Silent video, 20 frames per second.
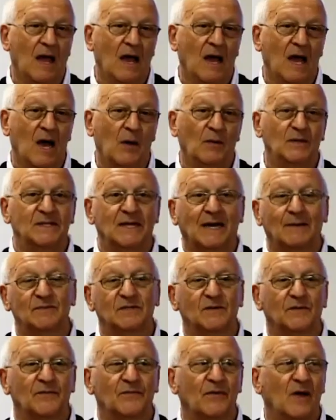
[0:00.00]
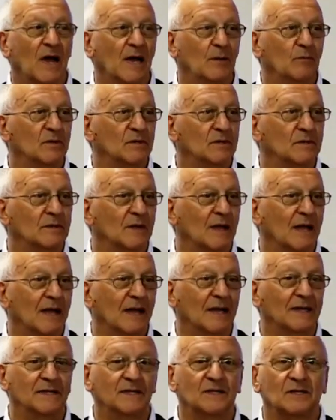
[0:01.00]
I went up to Friern,
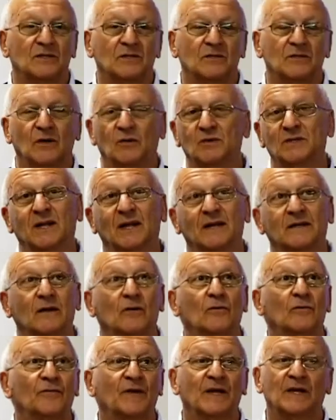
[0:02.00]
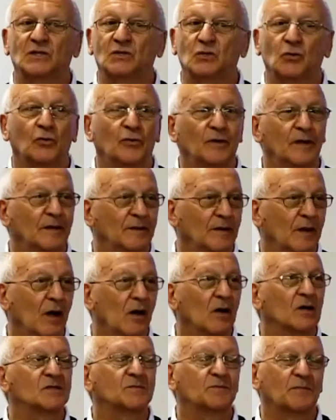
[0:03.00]
and it was like an old Victorian
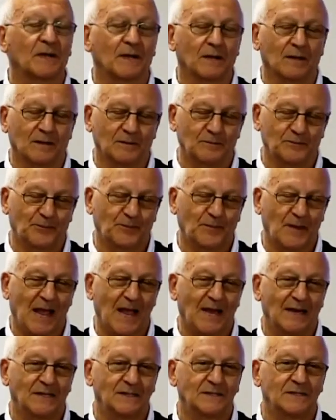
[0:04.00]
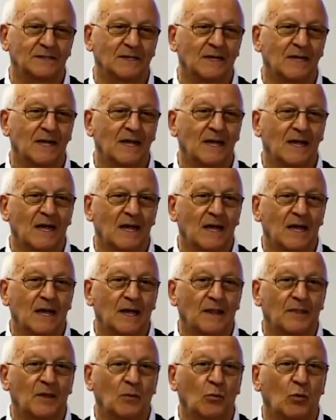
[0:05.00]
hospital, and
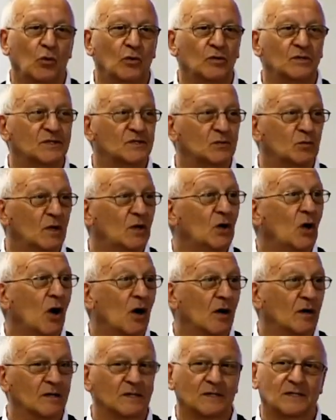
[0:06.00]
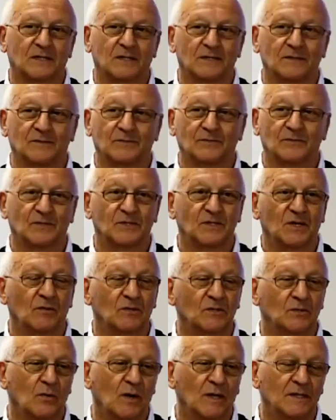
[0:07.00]
the wards were locked, so it was
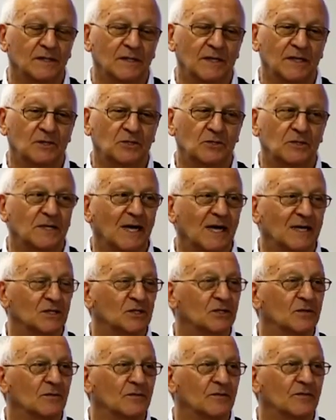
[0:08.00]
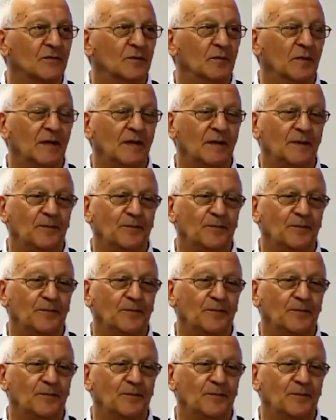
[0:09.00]
quite an introduction for me.